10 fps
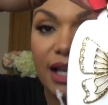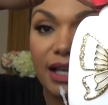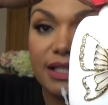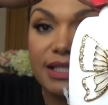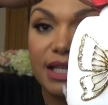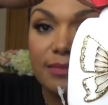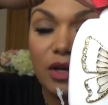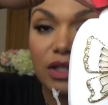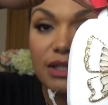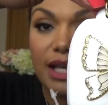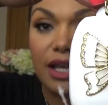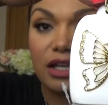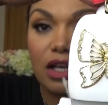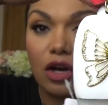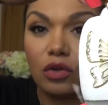like a
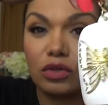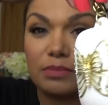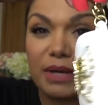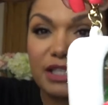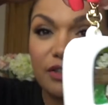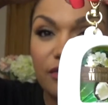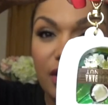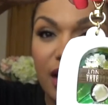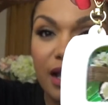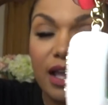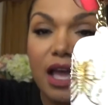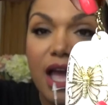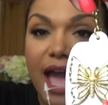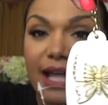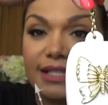diamantine gold butterfly
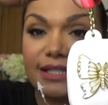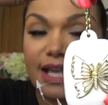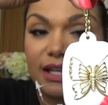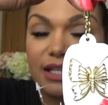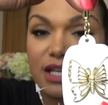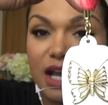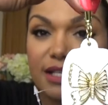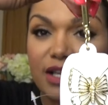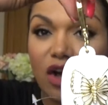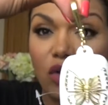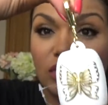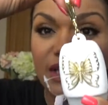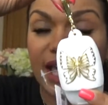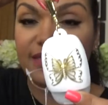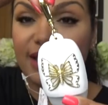hand sanitizer
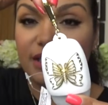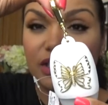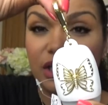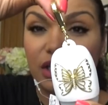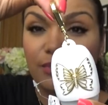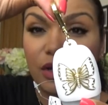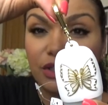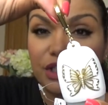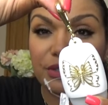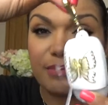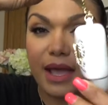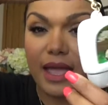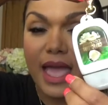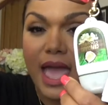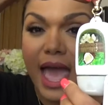holder, and that's to clip onto my
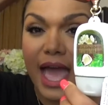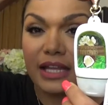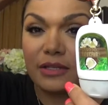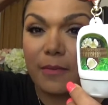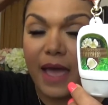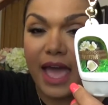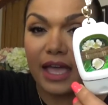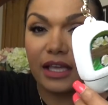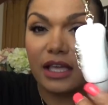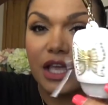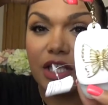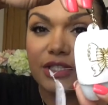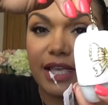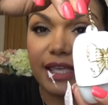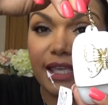handbag
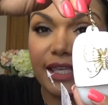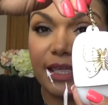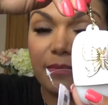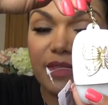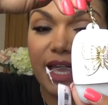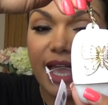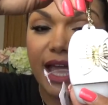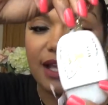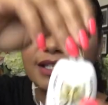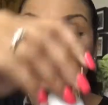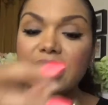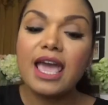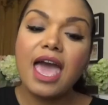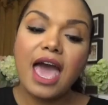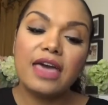so I can keep that handy.
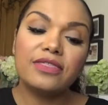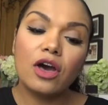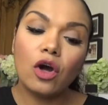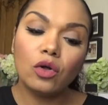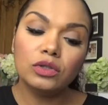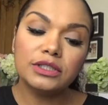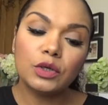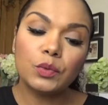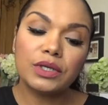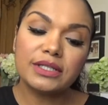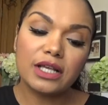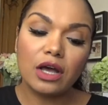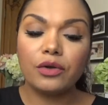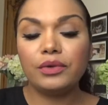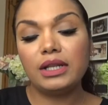And the holder was
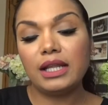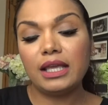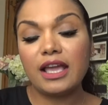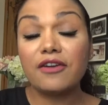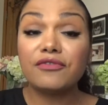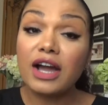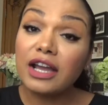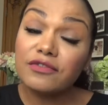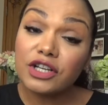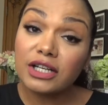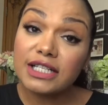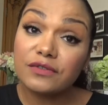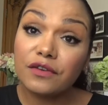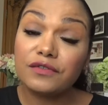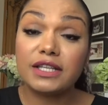only
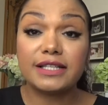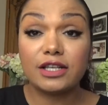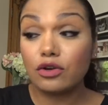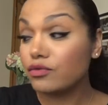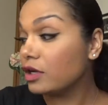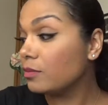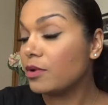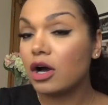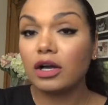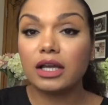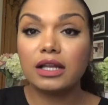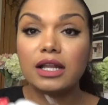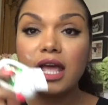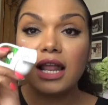$5.50, so a real bargain.